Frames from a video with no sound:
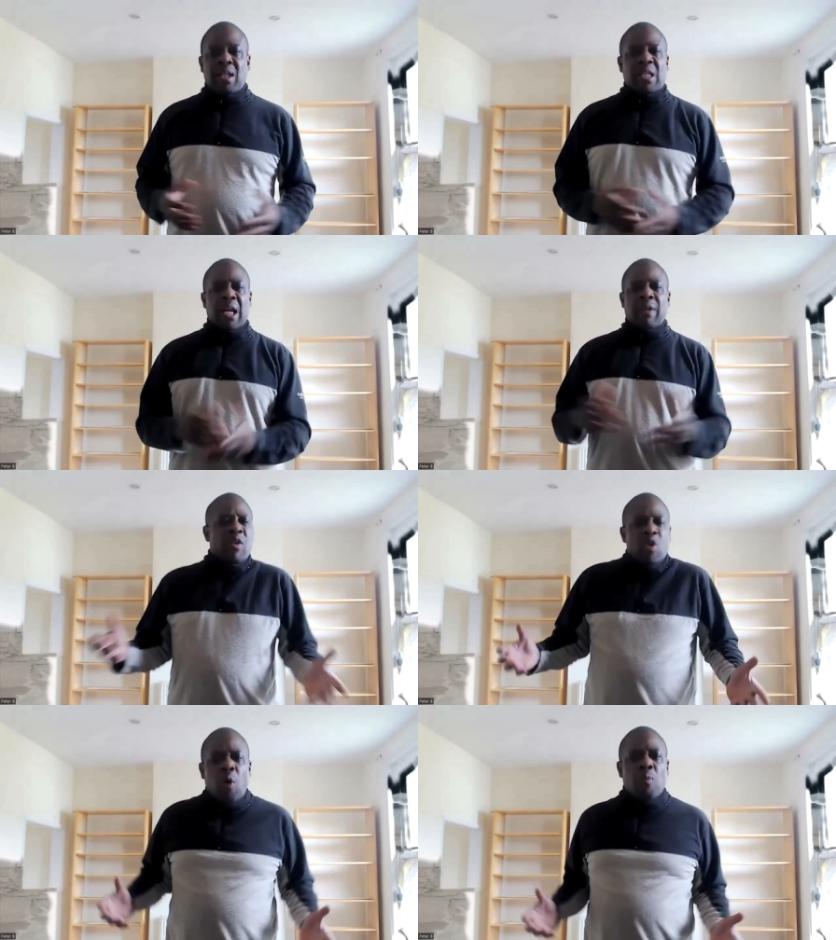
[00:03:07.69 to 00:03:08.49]
to say
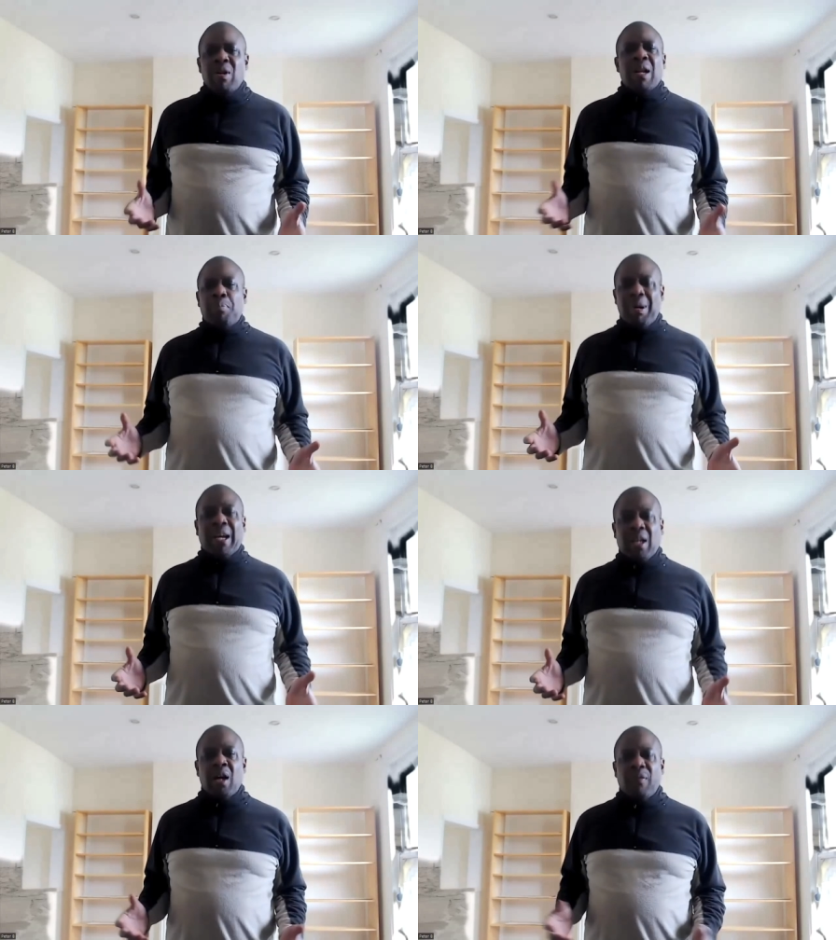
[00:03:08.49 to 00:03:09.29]
you're not really
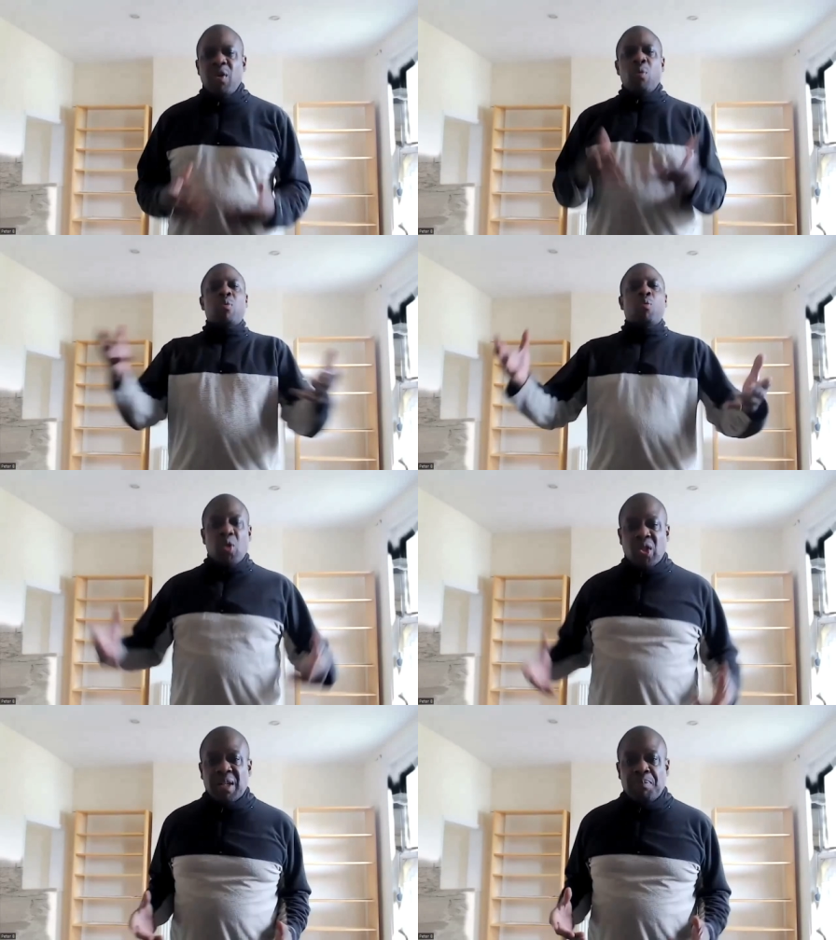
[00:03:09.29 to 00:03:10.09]
black enough, you wouldn't
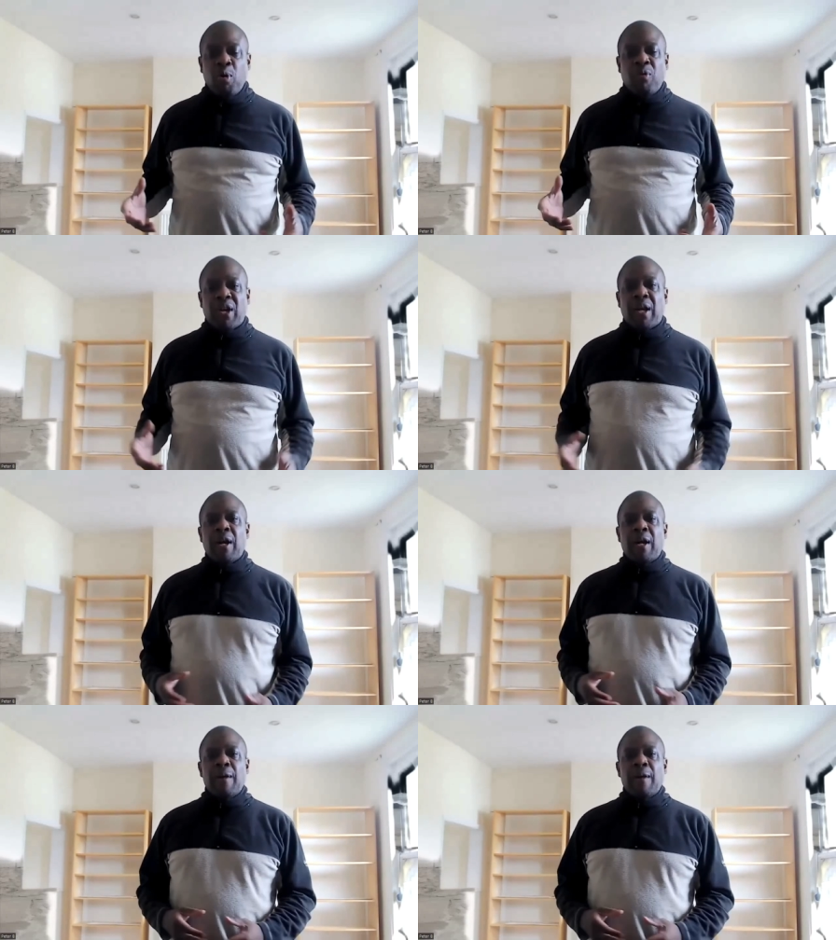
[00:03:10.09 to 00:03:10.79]
watch this movie.